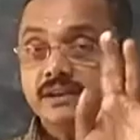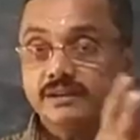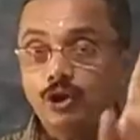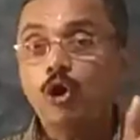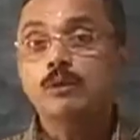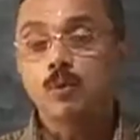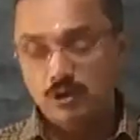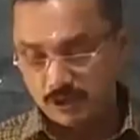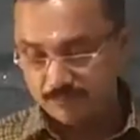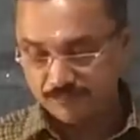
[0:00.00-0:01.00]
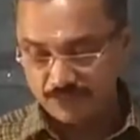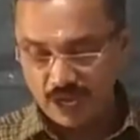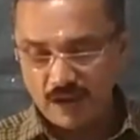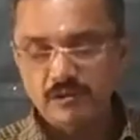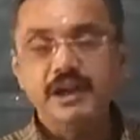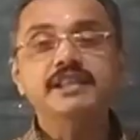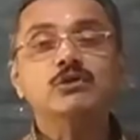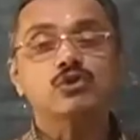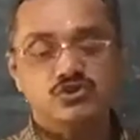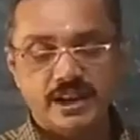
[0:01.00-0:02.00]
notebook. I will read the
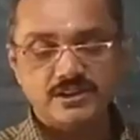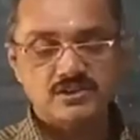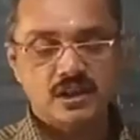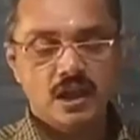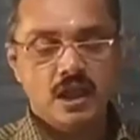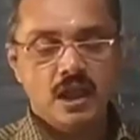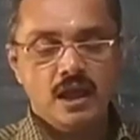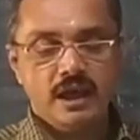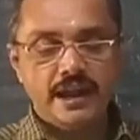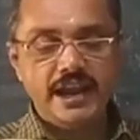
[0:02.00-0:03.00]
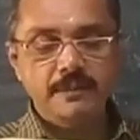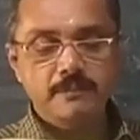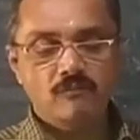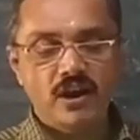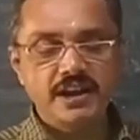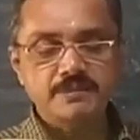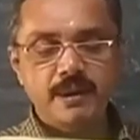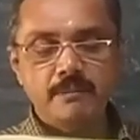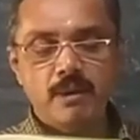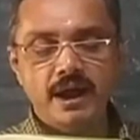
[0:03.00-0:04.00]
questions. Right? What is
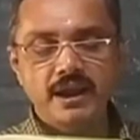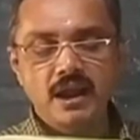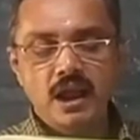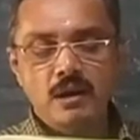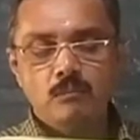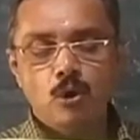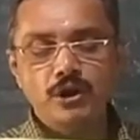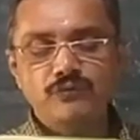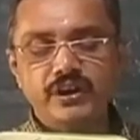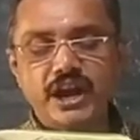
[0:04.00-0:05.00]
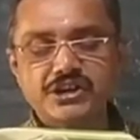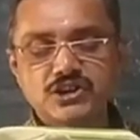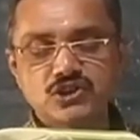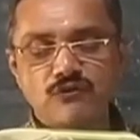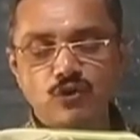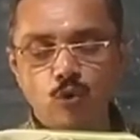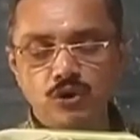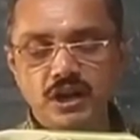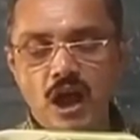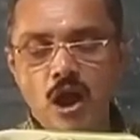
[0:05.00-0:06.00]
meant by modifications of
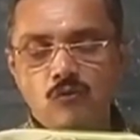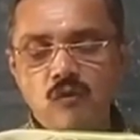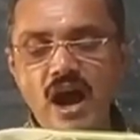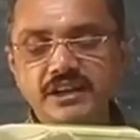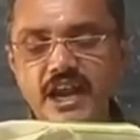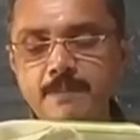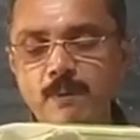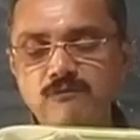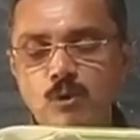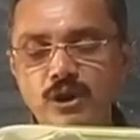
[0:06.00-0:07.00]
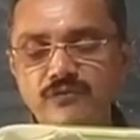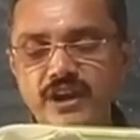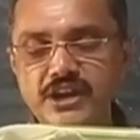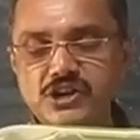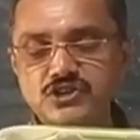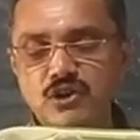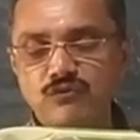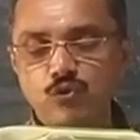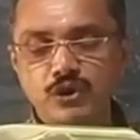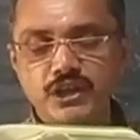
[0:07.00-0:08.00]
root? What type of modifications of
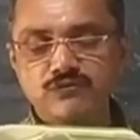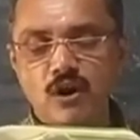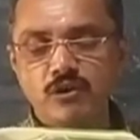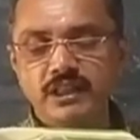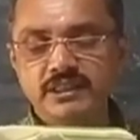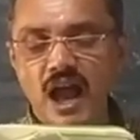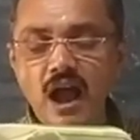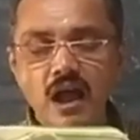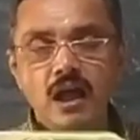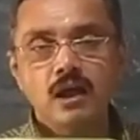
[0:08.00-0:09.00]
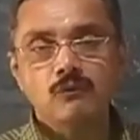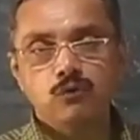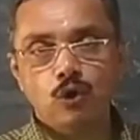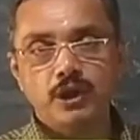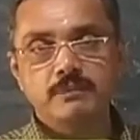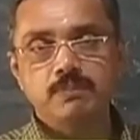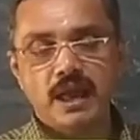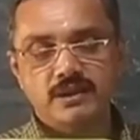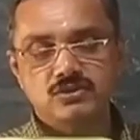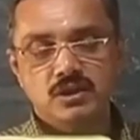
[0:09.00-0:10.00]
root is found in the following
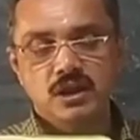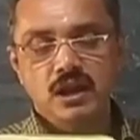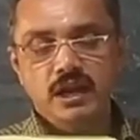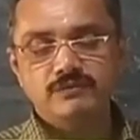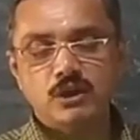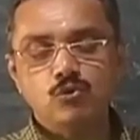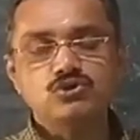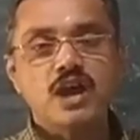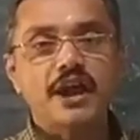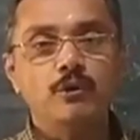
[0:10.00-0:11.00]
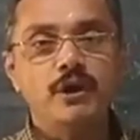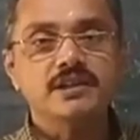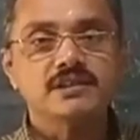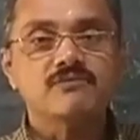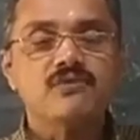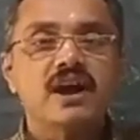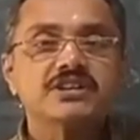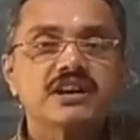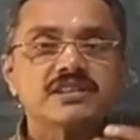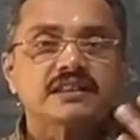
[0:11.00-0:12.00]
plants? If the roots are doing some
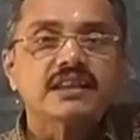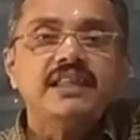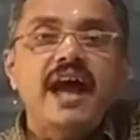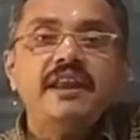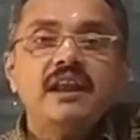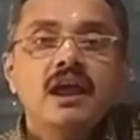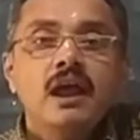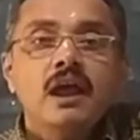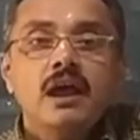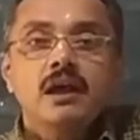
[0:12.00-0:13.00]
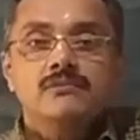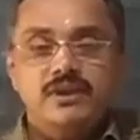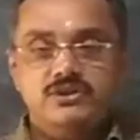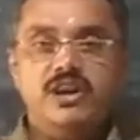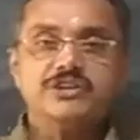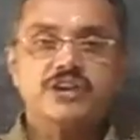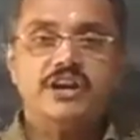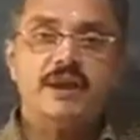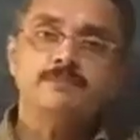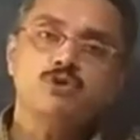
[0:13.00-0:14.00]
functions other than fixation
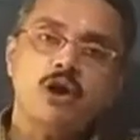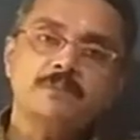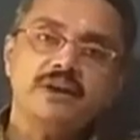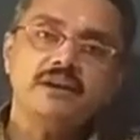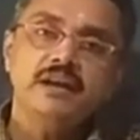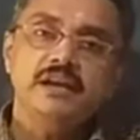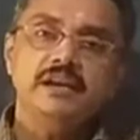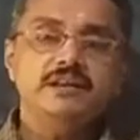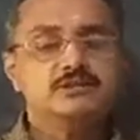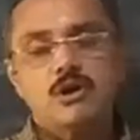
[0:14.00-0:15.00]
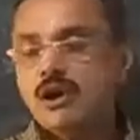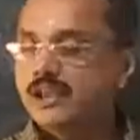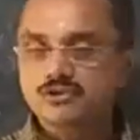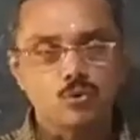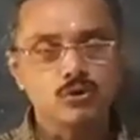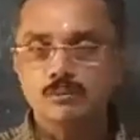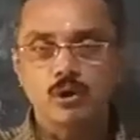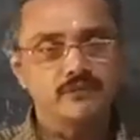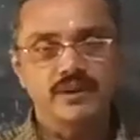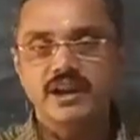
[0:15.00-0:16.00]
and absorption, it is called as root
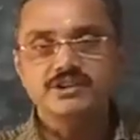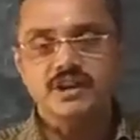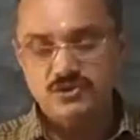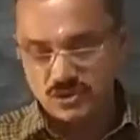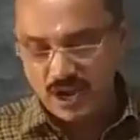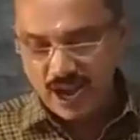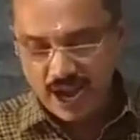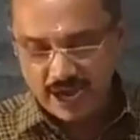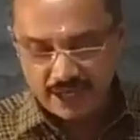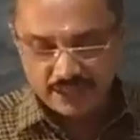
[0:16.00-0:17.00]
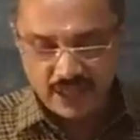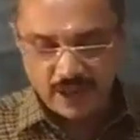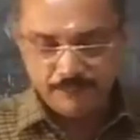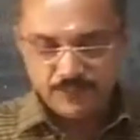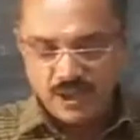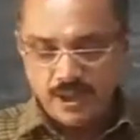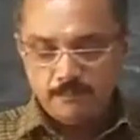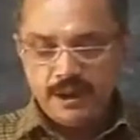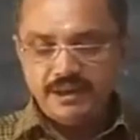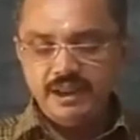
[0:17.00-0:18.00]
modifications. And in the
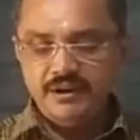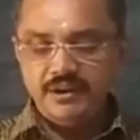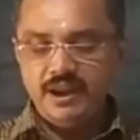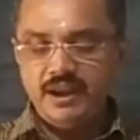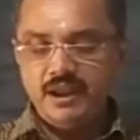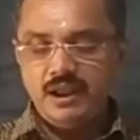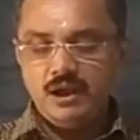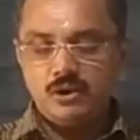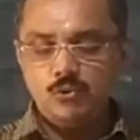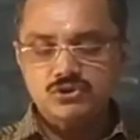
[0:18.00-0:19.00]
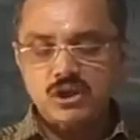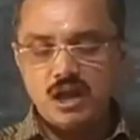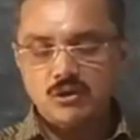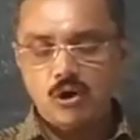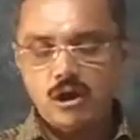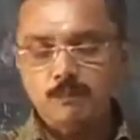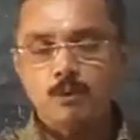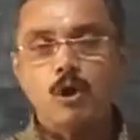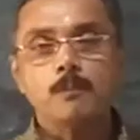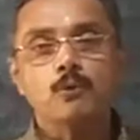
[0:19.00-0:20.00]
banyan tree, roots are called
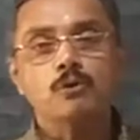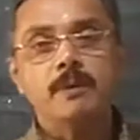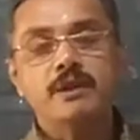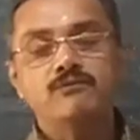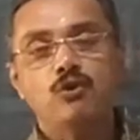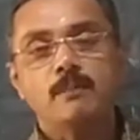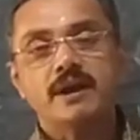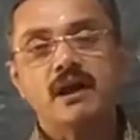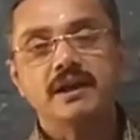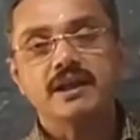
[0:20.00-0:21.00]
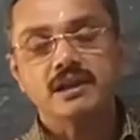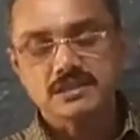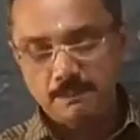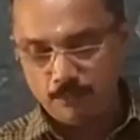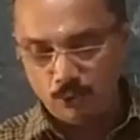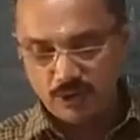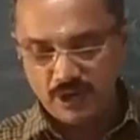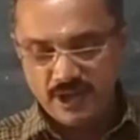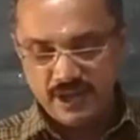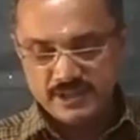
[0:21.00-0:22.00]
prop root meant for mechanical
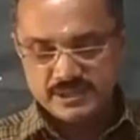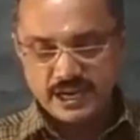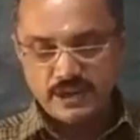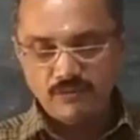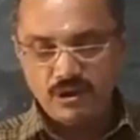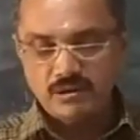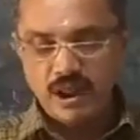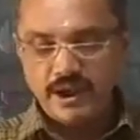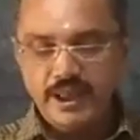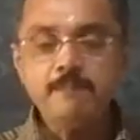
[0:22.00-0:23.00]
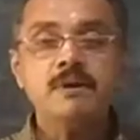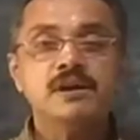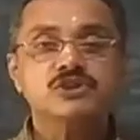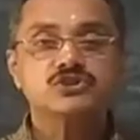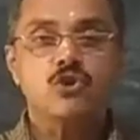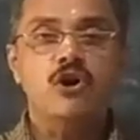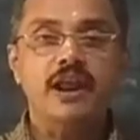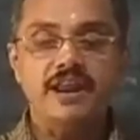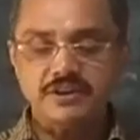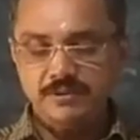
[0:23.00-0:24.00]
support. Second one, turnip,
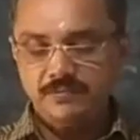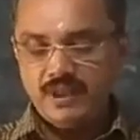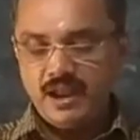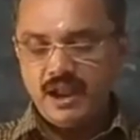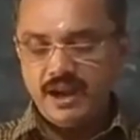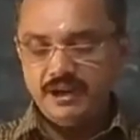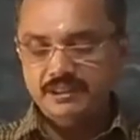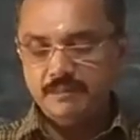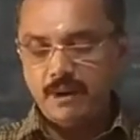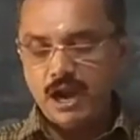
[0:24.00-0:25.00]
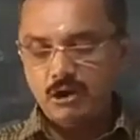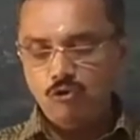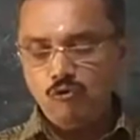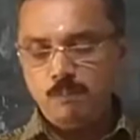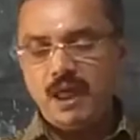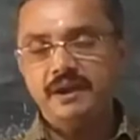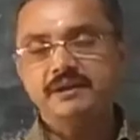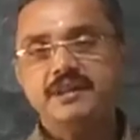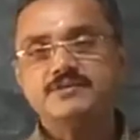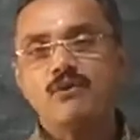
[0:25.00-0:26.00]
storage. And in the mangrove
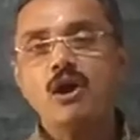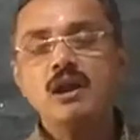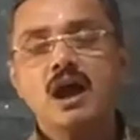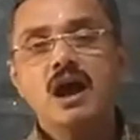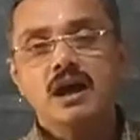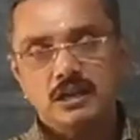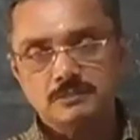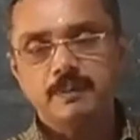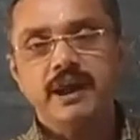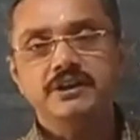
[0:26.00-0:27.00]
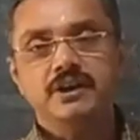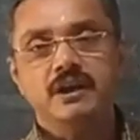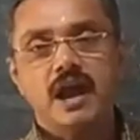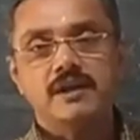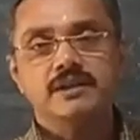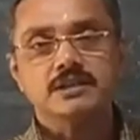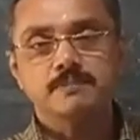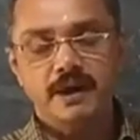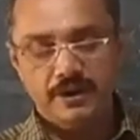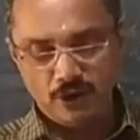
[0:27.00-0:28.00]
plant, it is for respiration,
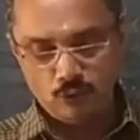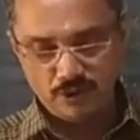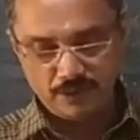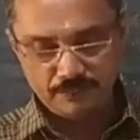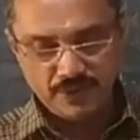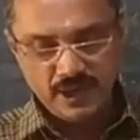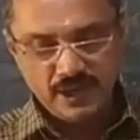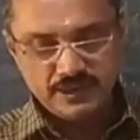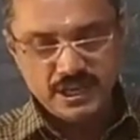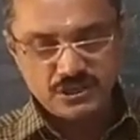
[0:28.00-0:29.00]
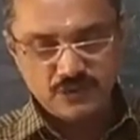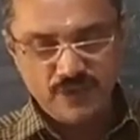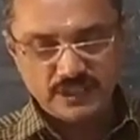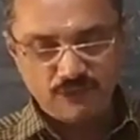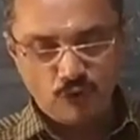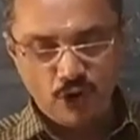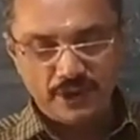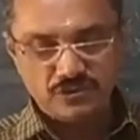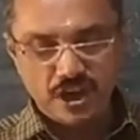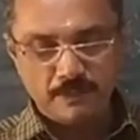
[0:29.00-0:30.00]
respiratory root. Justify the
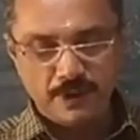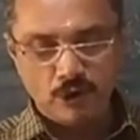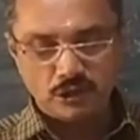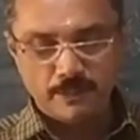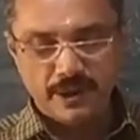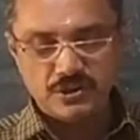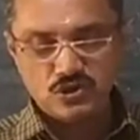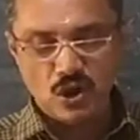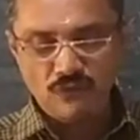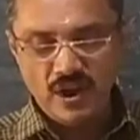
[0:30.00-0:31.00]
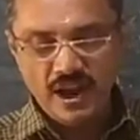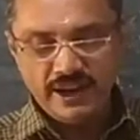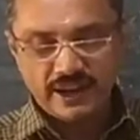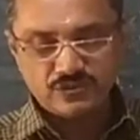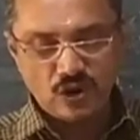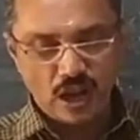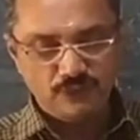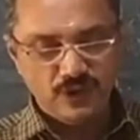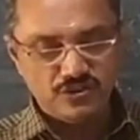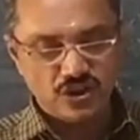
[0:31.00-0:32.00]
following statement on the basis of external
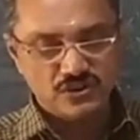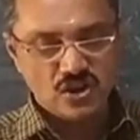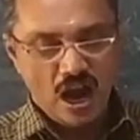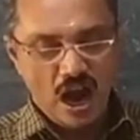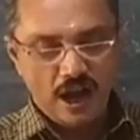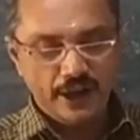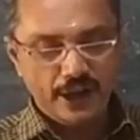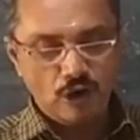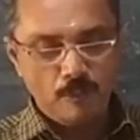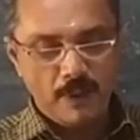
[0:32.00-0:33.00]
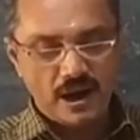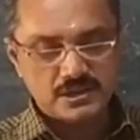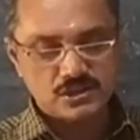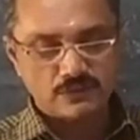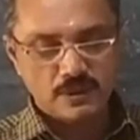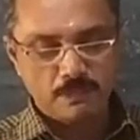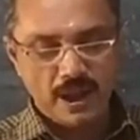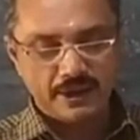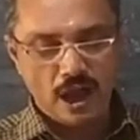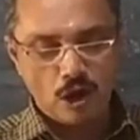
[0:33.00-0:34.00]
features. Underground parts of the
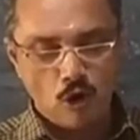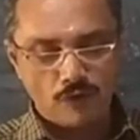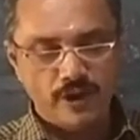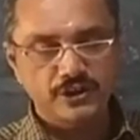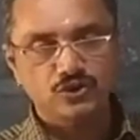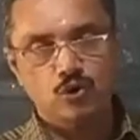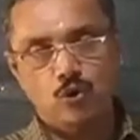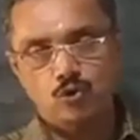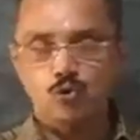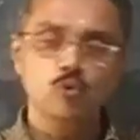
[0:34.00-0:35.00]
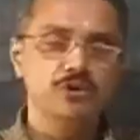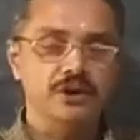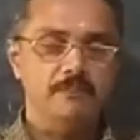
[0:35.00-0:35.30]
plant are always not root.